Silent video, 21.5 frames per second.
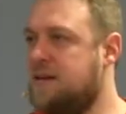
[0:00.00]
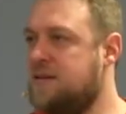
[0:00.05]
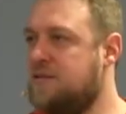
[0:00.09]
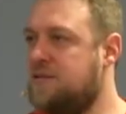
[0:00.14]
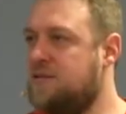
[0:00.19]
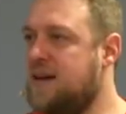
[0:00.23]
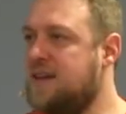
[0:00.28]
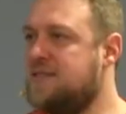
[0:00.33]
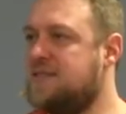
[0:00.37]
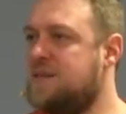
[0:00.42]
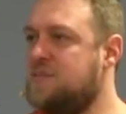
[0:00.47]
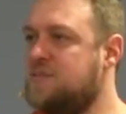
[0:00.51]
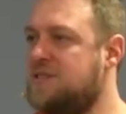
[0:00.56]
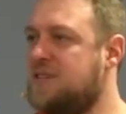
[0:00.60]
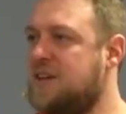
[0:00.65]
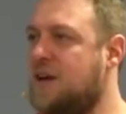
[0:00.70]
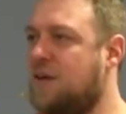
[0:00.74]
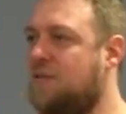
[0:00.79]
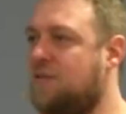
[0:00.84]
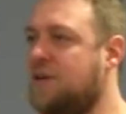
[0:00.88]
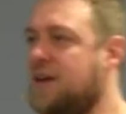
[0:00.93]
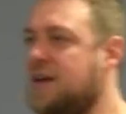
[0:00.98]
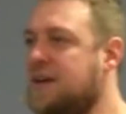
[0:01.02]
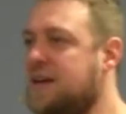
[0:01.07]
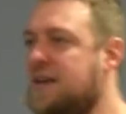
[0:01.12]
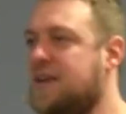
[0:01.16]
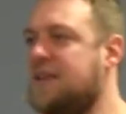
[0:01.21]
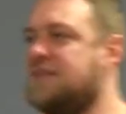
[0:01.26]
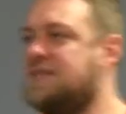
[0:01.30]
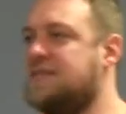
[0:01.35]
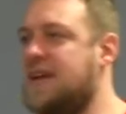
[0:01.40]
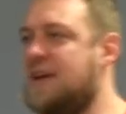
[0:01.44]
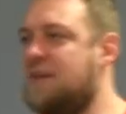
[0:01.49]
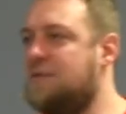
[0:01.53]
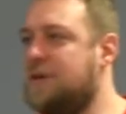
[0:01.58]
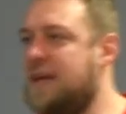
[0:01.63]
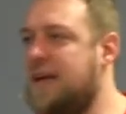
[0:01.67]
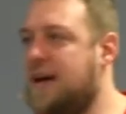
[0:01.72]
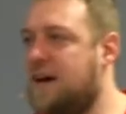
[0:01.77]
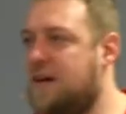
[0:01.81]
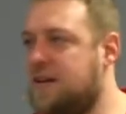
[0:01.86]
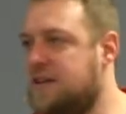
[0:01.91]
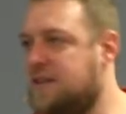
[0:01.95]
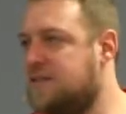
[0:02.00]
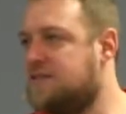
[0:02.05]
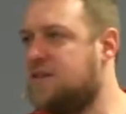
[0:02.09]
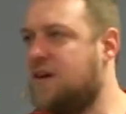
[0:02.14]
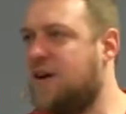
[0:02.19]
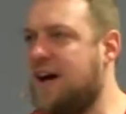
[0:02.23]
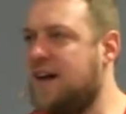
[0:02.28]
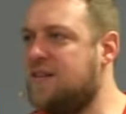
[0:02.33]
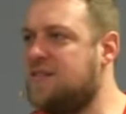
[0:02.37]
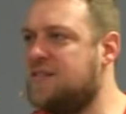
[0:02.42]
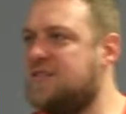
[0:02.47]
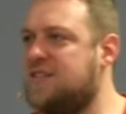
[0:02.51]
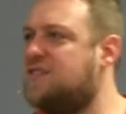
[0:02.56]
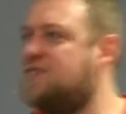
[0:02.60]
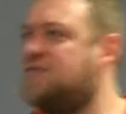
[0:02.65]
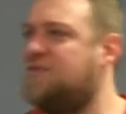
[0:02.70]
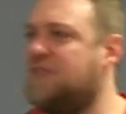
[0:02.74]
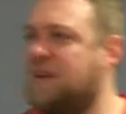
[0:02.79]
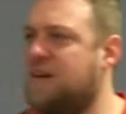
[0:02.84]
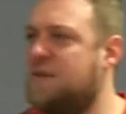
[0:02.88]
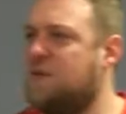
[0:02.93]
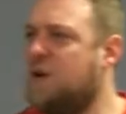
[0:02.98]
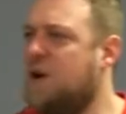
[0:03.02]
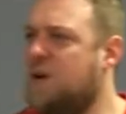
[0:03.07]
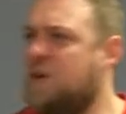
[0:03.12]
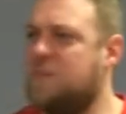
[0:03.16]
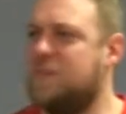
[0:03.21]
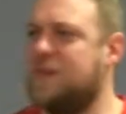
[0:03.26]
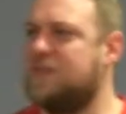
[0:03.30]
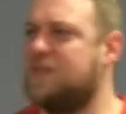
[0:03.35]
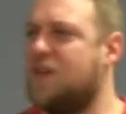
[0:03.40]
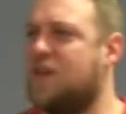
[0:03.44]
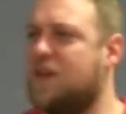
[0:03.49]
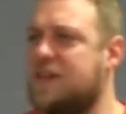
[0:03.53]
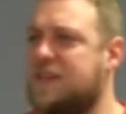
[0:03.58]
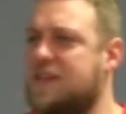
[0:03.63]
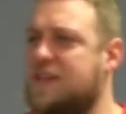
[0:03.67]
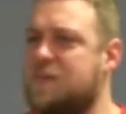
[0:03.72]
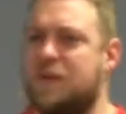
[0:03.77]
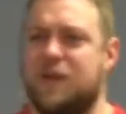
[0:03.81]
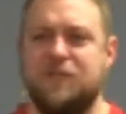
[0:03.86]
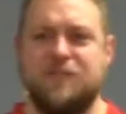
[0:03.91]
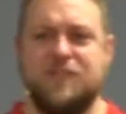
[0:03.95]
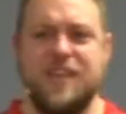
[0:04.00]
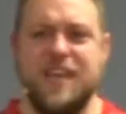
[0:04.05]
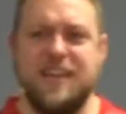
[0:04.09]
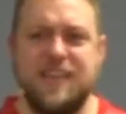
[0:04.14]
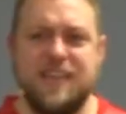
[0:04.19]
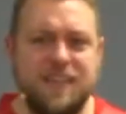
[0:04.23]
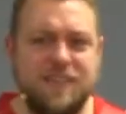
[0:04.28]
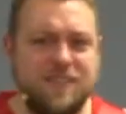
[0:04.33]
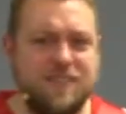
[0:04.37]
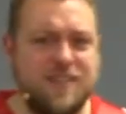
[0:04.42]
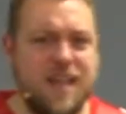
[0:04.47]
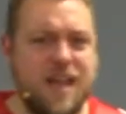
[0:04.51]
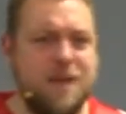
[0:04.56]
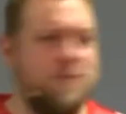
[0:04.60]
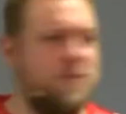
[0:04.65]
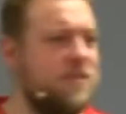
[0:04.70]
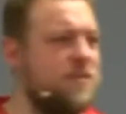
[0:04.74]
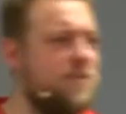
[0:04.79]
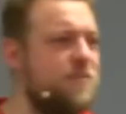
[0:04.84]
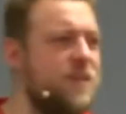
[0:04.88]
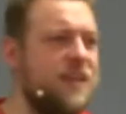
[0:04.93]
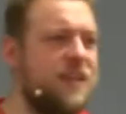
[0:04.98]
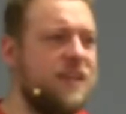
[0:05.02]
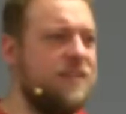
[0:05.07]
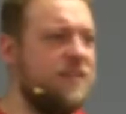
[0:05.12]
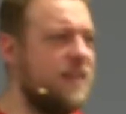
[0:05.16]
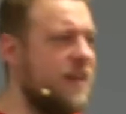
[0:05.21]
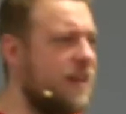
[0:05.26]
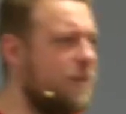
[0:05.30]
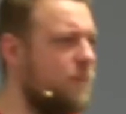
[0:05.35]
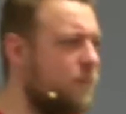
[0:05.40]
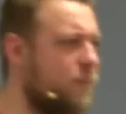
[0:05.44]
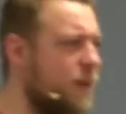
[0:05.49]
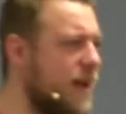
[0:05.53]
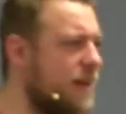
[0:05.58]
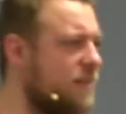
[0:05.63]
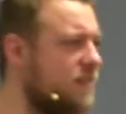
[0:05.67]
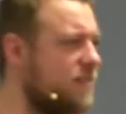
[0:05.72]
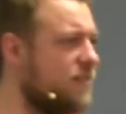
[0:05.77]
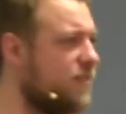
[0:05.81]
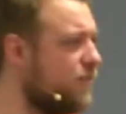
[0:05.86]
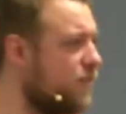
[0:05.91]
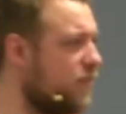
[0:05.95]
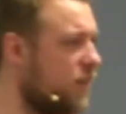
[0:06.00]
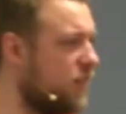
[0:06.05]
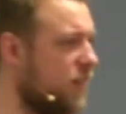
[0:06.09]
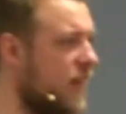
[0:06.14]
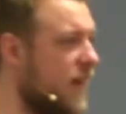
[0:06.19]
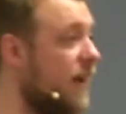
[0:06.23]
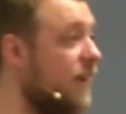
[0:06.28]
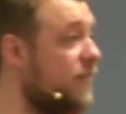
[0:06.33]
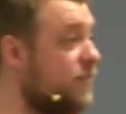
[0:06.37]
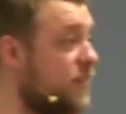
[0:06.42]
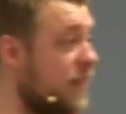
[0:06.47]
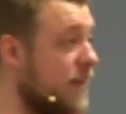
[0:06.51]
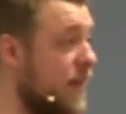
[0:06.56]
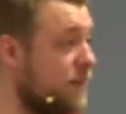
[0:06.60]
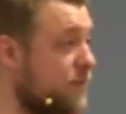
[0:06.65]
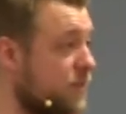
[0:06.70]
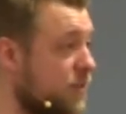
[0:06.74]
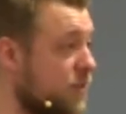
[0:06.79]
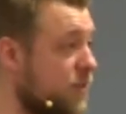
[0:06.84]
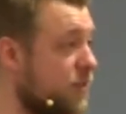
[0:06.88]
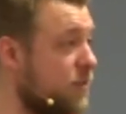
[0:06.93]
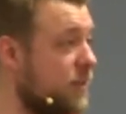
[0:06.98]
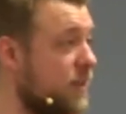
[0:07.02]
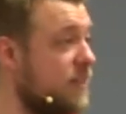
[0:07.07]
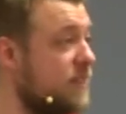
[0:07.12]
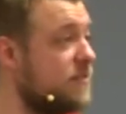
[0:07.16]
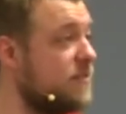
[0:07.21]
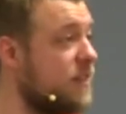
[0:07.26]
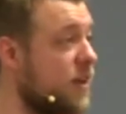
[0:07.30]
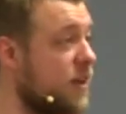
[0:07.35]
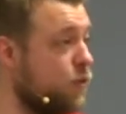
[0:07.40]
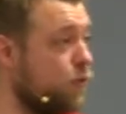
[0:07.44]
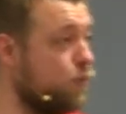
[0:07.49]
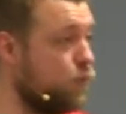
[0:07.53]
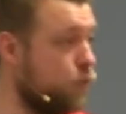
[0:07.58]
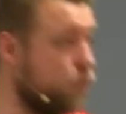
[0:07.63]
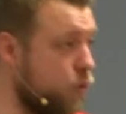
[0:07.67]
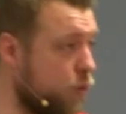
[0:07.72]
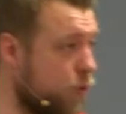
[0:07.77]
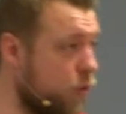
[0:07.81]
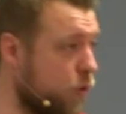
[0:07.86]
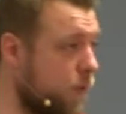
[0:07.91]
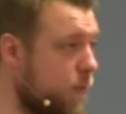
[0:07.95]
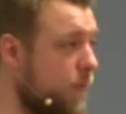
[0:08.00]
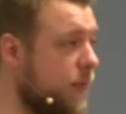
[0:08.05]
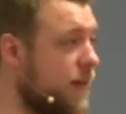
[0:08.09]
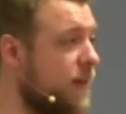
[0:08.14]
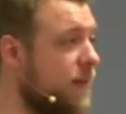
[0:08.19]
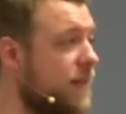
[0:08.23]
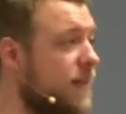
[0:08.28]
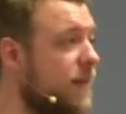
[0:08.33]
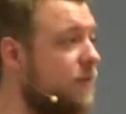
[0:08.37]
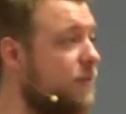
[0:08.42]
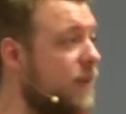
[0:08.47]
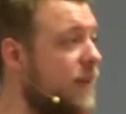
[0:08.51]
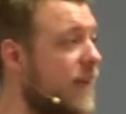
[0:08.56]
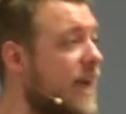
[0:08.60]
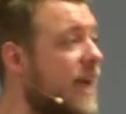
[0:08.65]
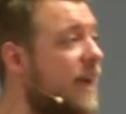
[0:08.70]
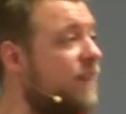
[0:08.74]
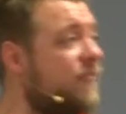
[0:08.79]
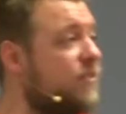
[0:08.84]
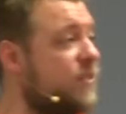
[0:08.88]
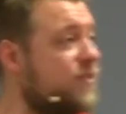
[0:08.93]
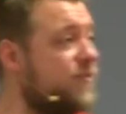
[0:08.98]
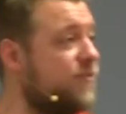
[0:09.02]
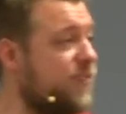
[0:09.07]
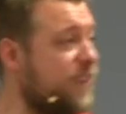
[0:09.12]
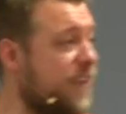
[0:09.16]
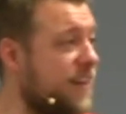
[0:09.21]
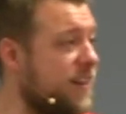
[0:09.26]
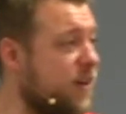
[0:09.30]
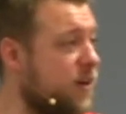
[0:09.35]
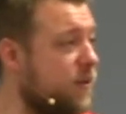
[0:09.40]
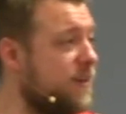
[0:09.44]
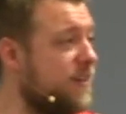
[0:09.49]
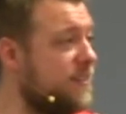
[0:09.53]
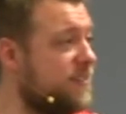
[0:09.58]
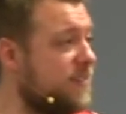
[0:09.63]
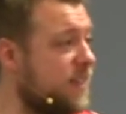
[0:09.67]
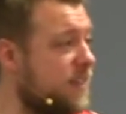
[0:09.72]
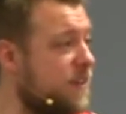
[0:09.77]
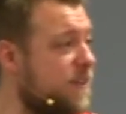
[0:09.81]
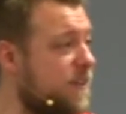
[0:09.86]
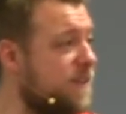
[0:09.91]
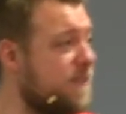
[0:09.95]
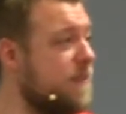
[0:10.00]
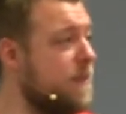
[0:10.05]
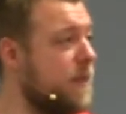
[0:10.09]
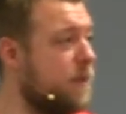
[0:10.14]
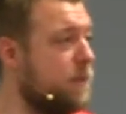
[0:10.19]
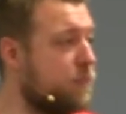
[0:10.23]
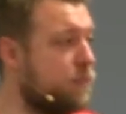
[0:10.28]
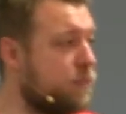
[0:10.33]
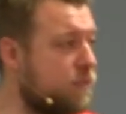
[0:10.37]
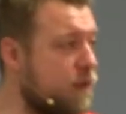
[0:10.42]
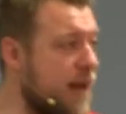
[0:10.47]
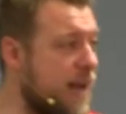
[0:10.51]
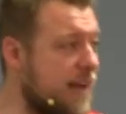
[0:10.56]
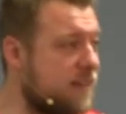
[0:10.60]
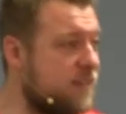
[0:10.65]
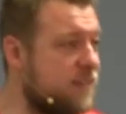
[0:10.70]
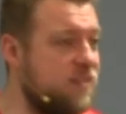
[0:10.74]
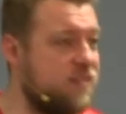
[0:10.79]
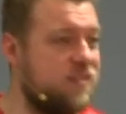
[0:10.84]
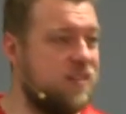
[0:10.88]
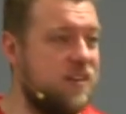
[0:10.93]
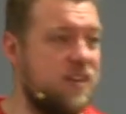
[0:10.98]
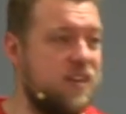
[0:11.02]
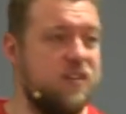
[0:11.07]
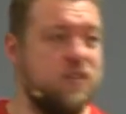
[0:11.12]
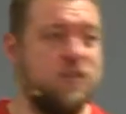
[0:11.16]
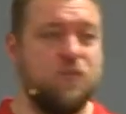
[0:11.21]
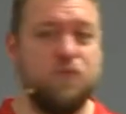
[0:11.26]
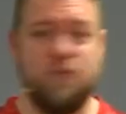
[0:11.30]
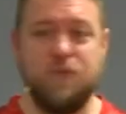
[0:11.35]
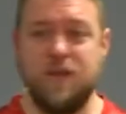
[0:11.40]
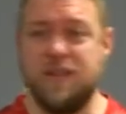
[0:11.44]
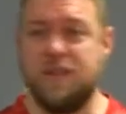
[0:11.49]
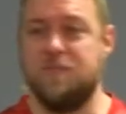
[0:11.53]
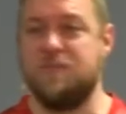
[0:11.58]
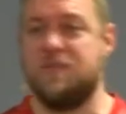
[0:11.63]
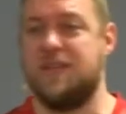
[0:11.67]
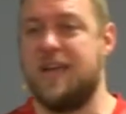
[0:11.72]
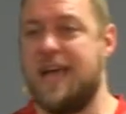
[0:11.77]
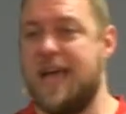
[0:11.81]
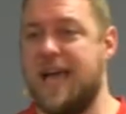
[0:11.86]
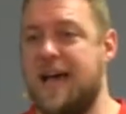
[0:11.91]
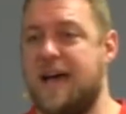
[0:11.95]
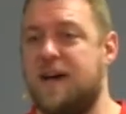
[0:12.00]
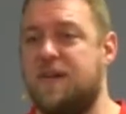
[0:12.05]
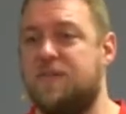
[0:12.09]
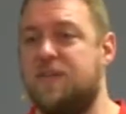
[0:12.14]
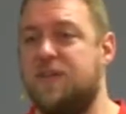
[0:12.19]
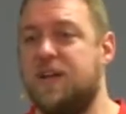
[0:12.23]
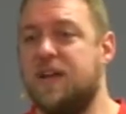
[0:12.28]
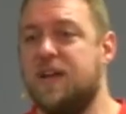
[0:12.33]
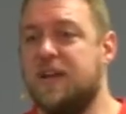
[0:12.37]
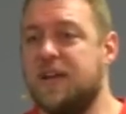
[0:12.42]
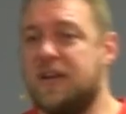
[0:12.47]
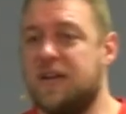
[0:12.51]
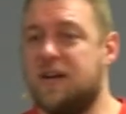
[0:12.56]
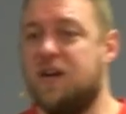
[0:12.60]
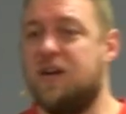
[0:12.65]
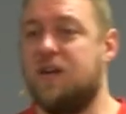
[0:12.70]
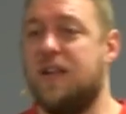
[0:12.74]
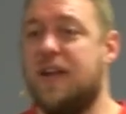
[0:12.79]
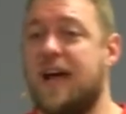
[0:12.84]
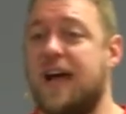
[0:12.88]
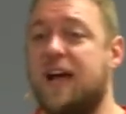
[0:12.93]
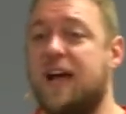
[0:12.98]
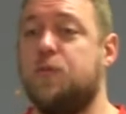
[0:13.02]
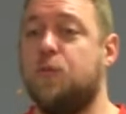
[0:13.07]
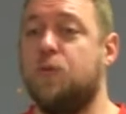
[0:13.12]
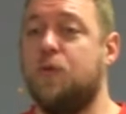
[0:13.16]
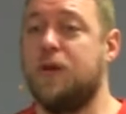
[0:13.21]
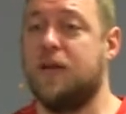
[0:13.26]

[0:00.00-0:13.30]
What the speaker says: Christ himself is that reality. So how does this fit? We've been talking about taking Sabbath and making that a practice of our lives. And absolutely, it's not a rule that we have to follow. It is a good practice and a good rhythm to have in our lives.